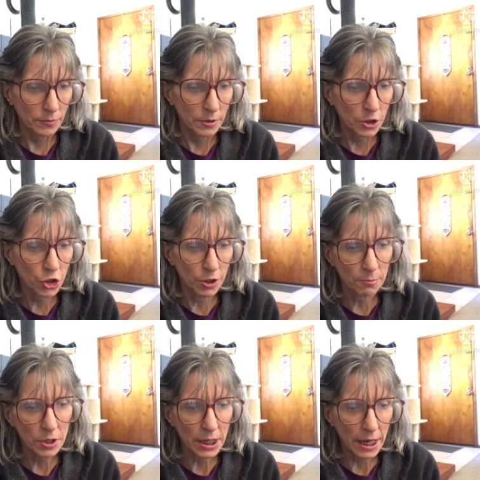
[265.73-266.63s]

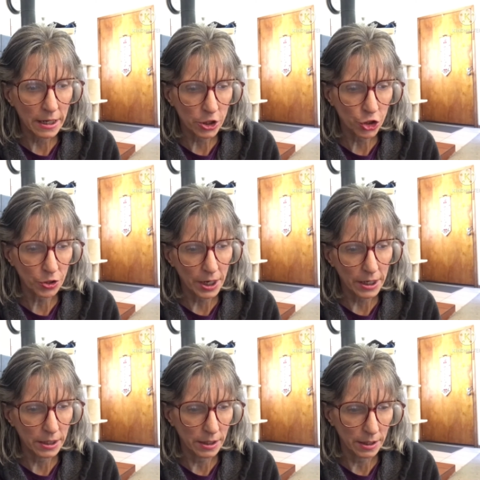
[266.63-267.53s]
Shimmering Azure
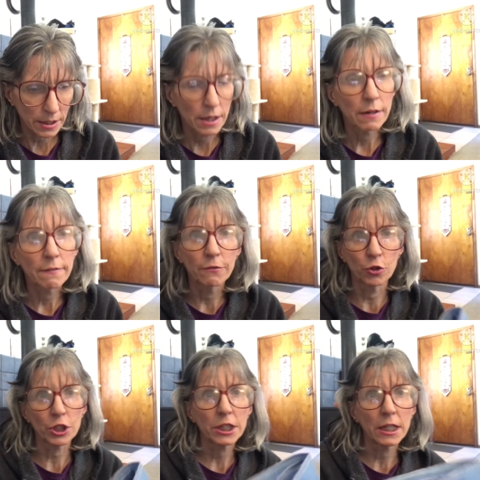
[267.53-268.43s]
Aida,
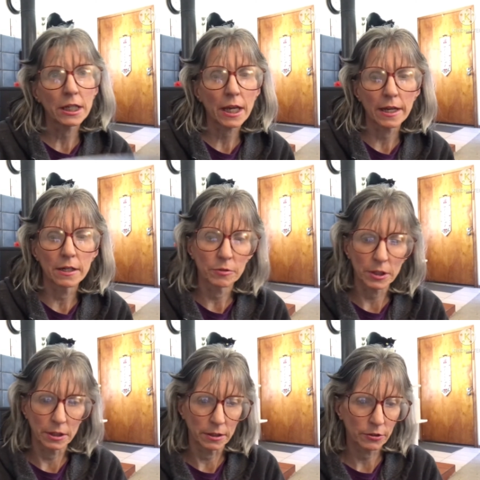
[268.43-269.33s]
14 count.
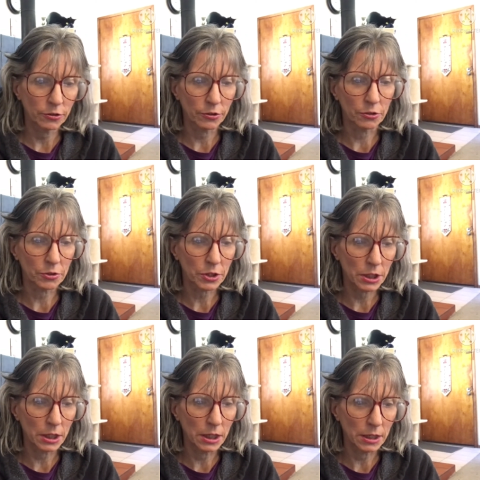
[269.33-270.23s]
It's
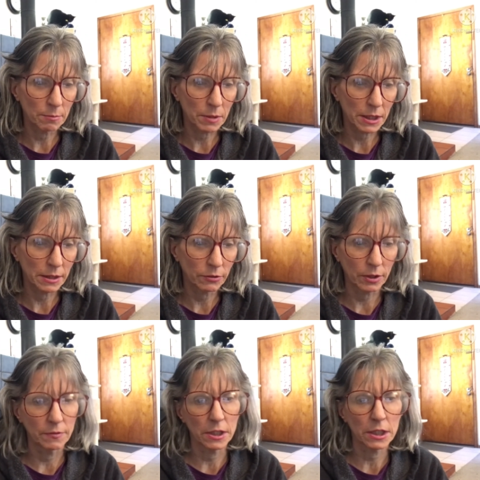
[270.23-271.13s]
13 by
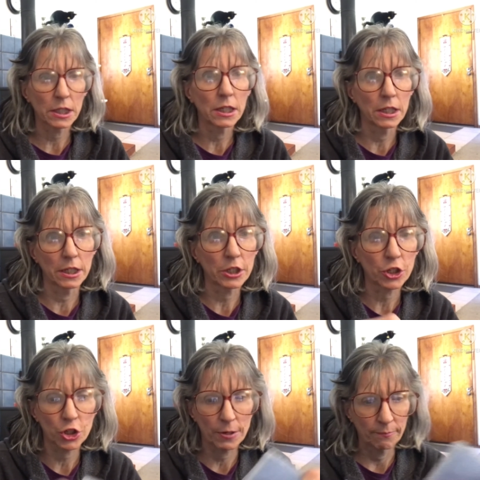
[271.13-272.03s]
17 inch.